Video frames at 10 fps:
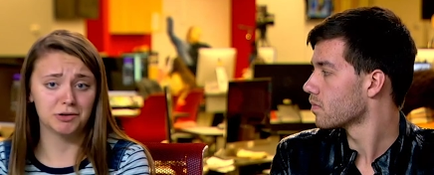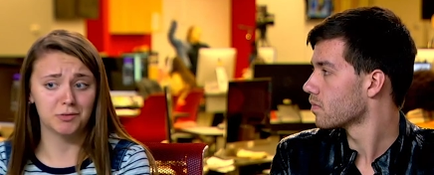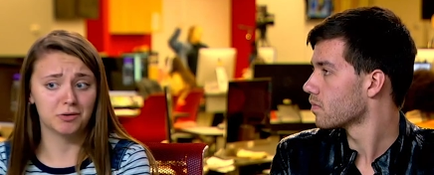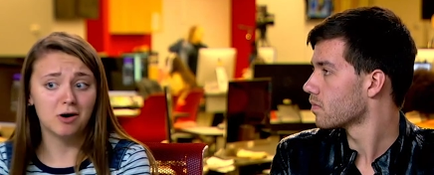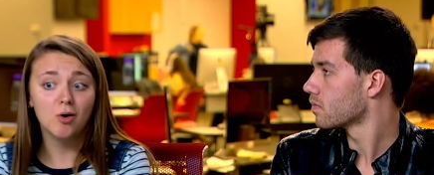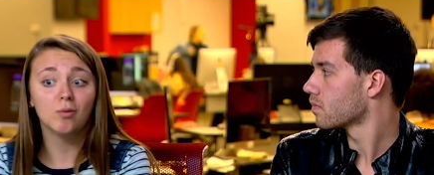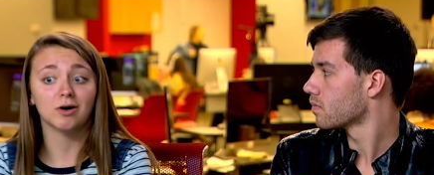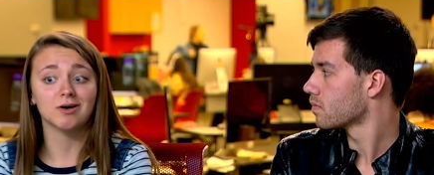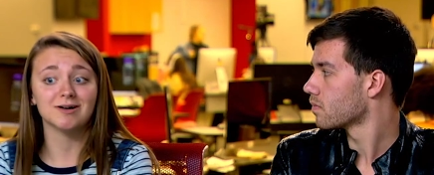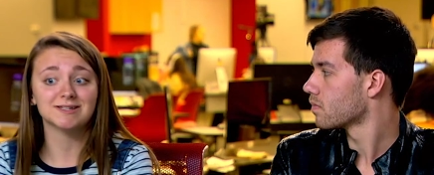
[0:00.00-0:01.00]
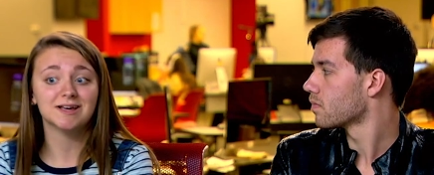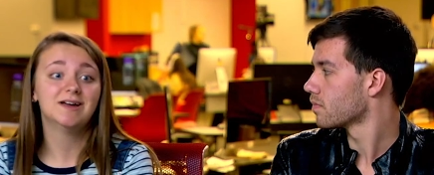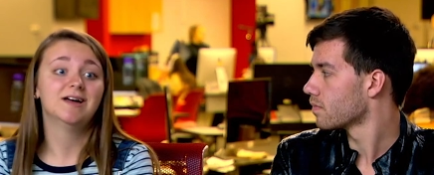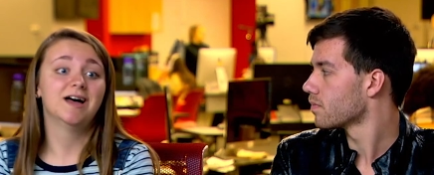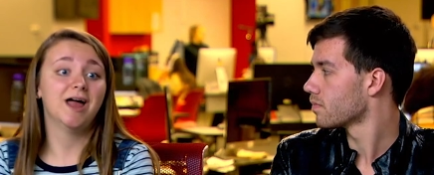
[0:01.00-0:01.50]
Speaker 1: their own coworkers.
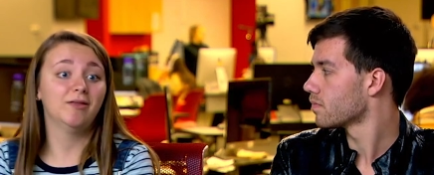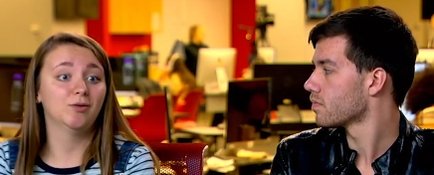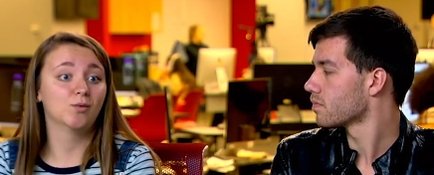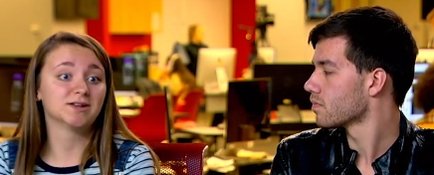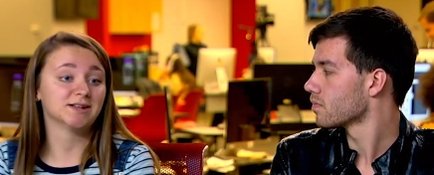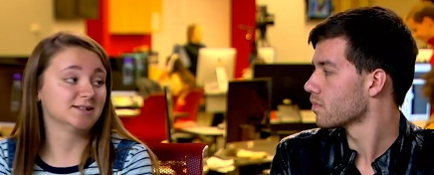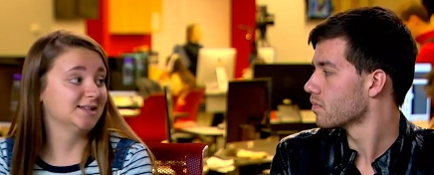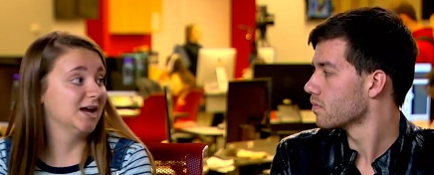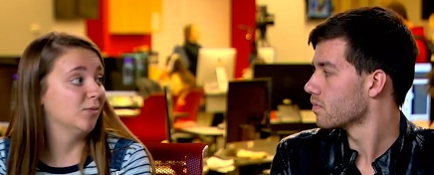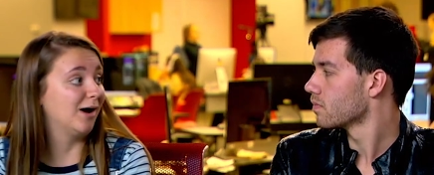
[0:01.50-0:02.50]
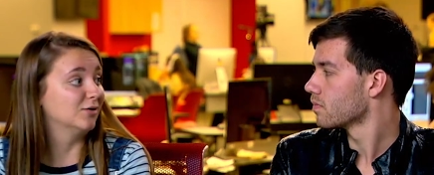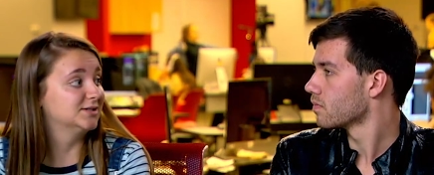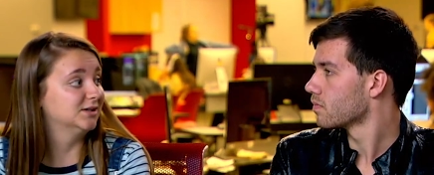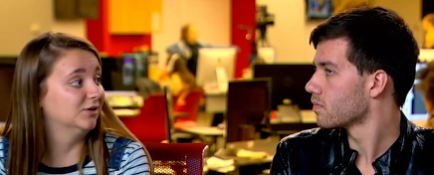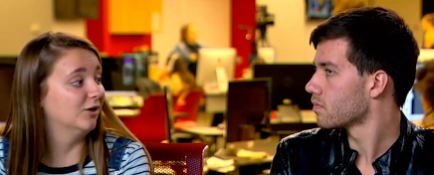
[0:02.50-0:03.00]
And then what does that say
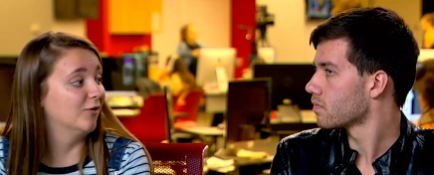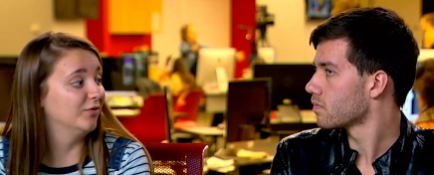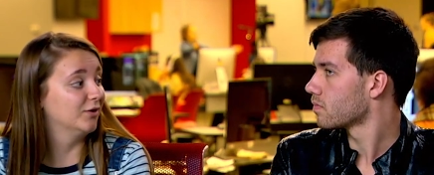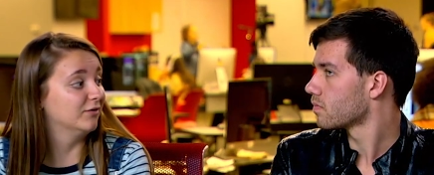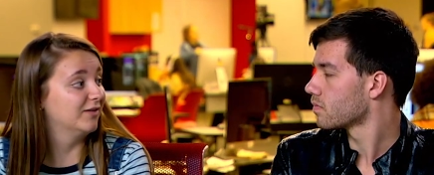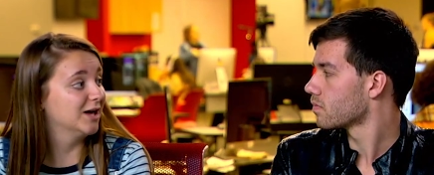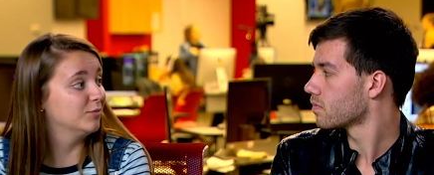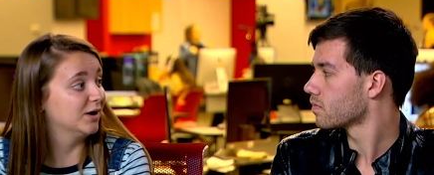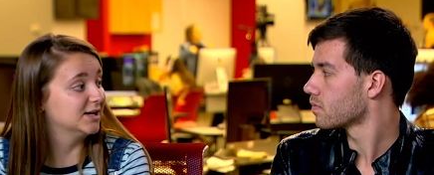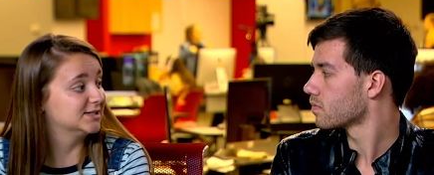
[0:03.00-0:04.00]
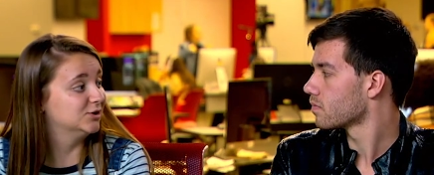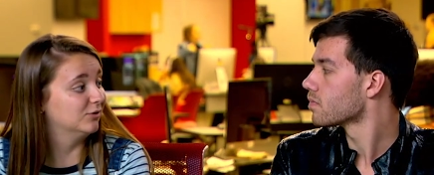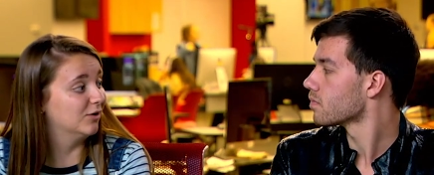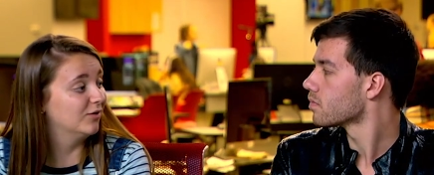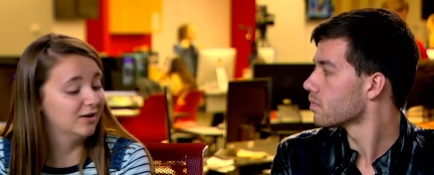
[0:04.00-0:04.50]
about, you know, their fan base? You
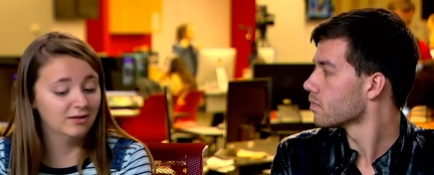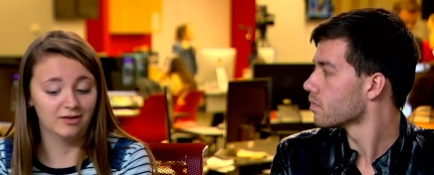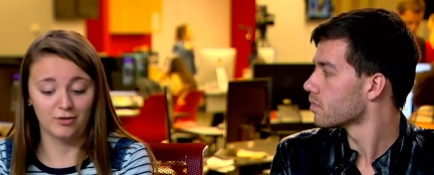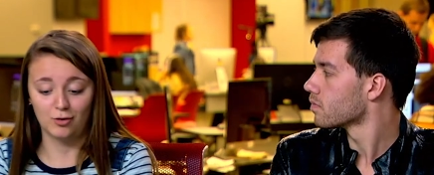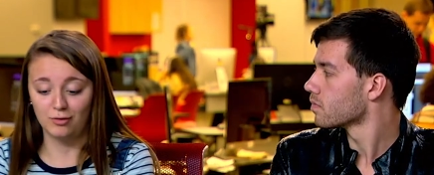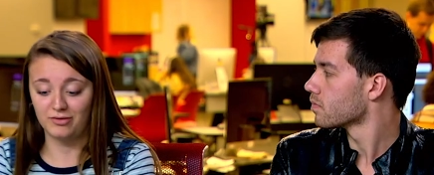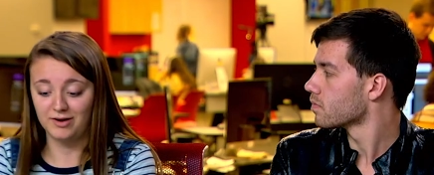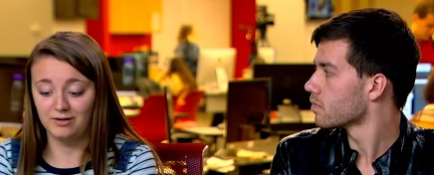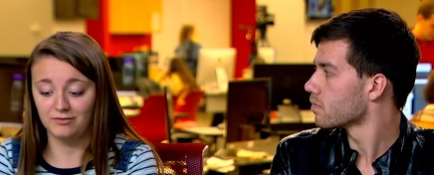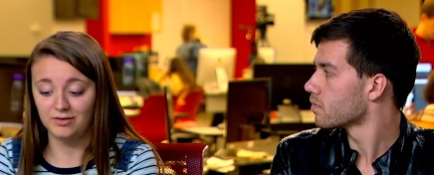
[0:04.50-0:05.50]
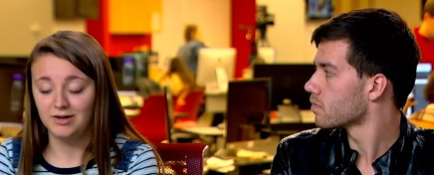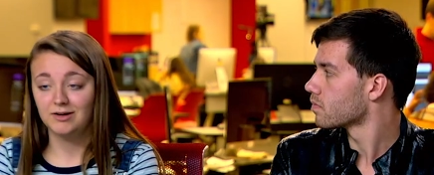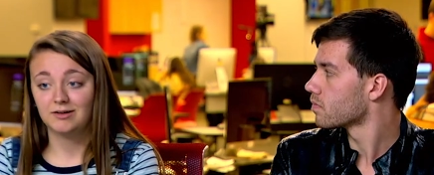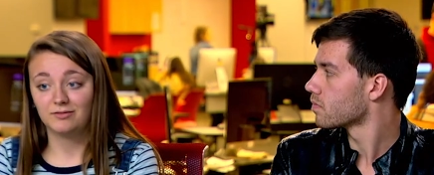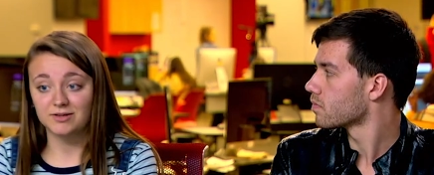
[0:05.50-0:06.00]
know, they, like their whole thing of
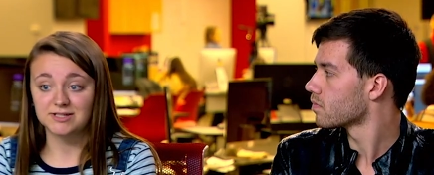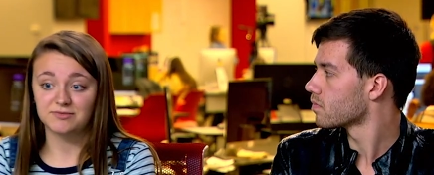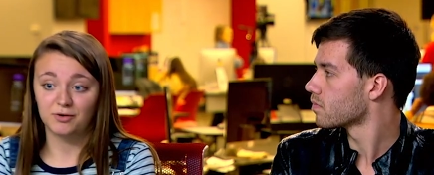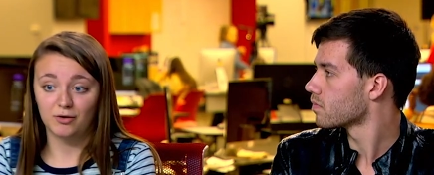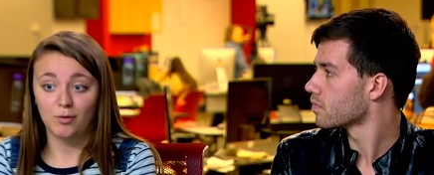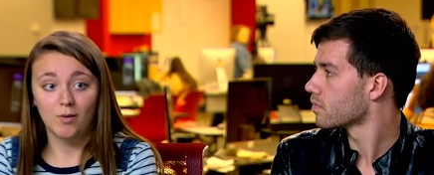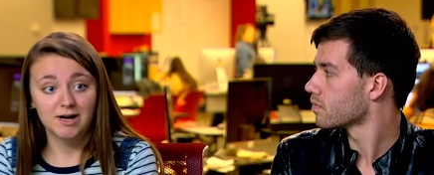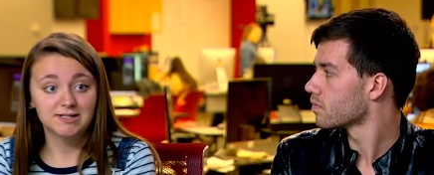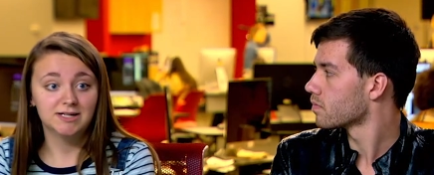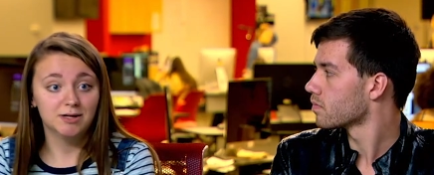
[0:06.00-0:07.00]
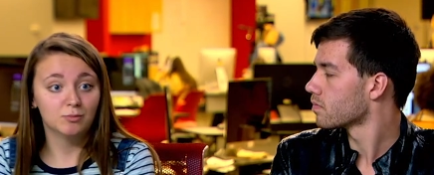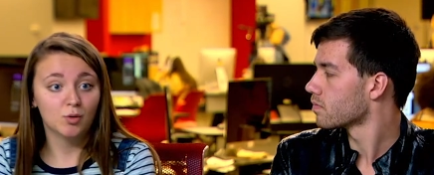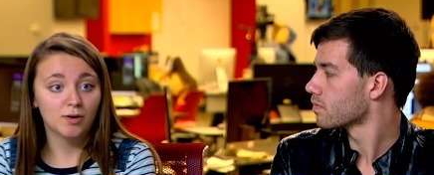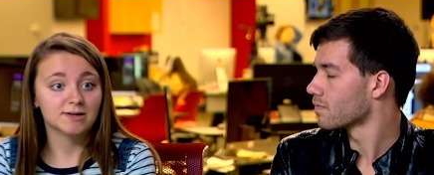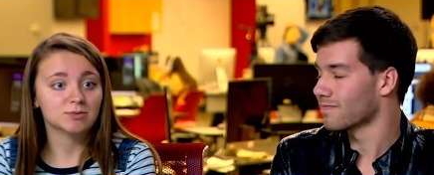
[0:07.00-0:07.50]
this is for the white teen
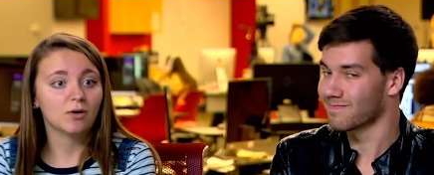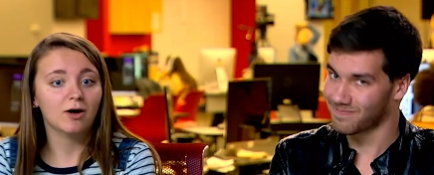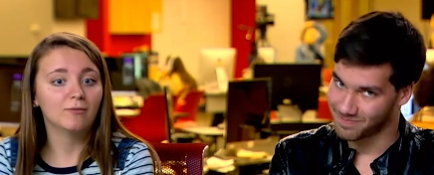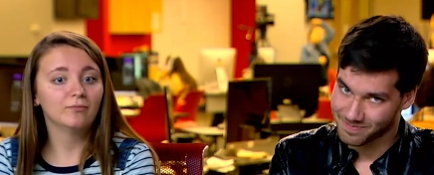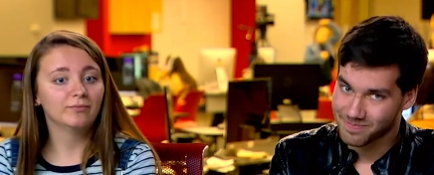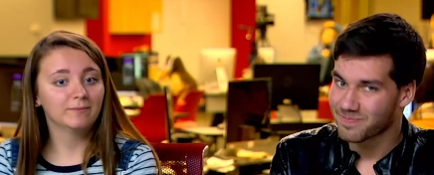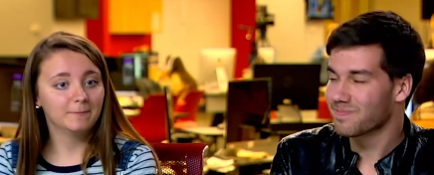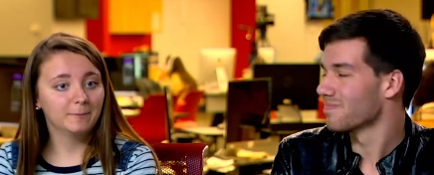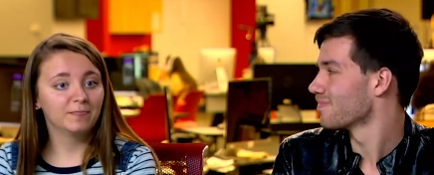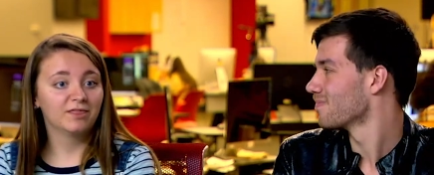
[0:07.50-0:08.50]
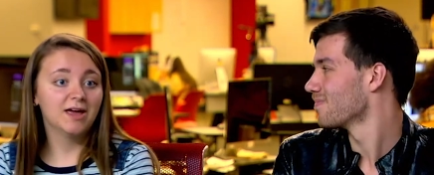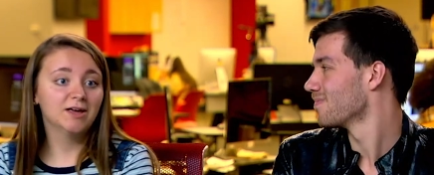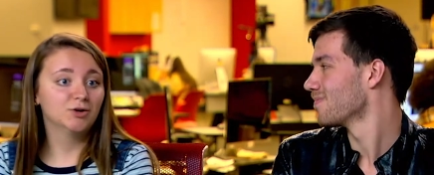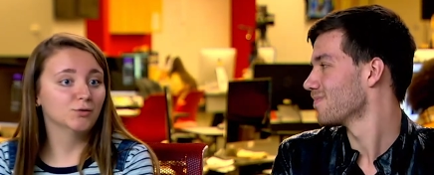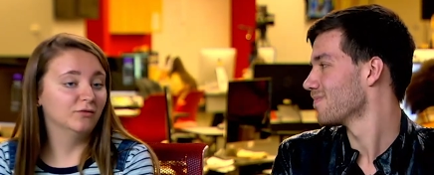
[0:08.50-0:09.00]
boys. Well,
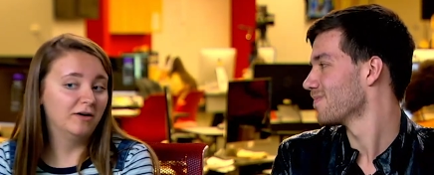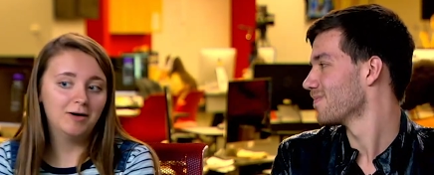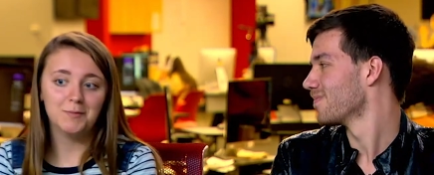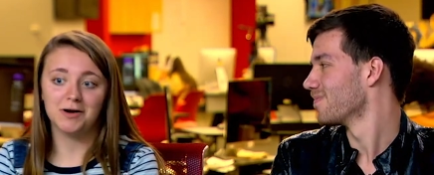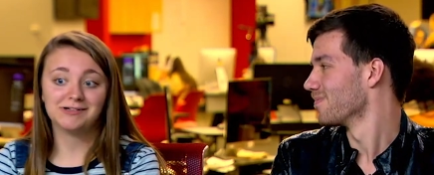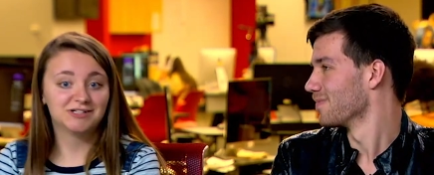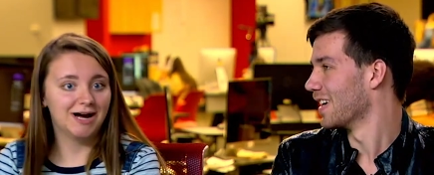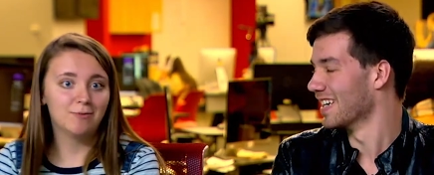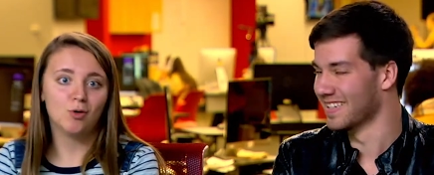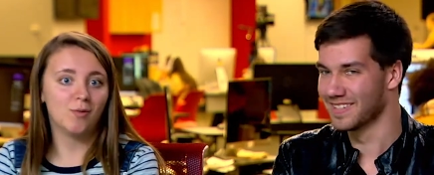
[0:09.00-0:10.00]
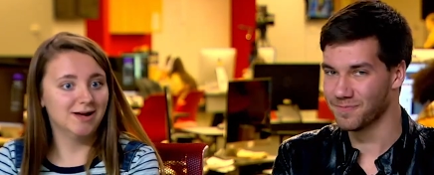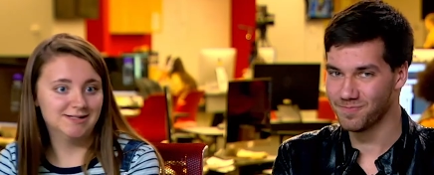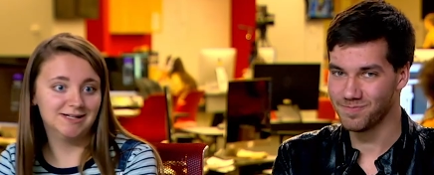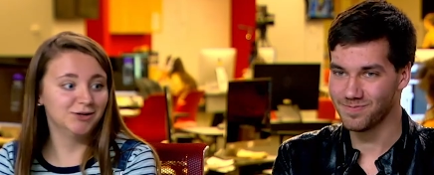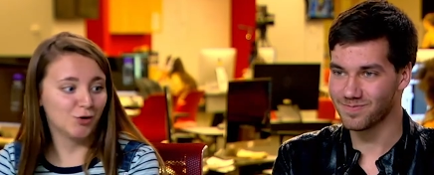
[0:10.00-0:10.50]
thank you very much. I'm a white
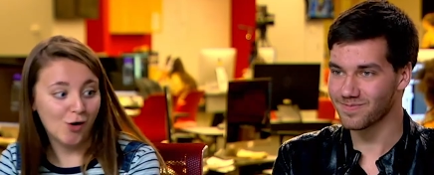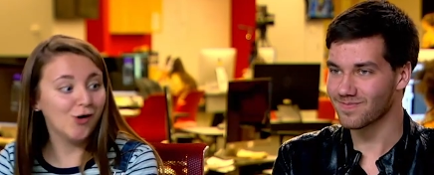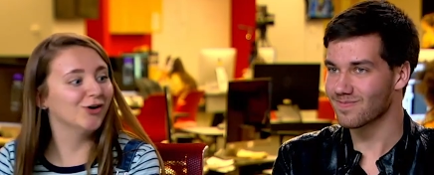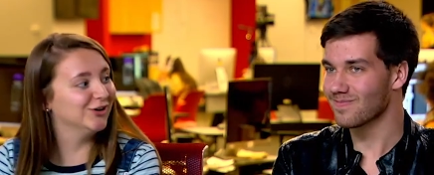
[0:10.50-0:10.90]
teen girl,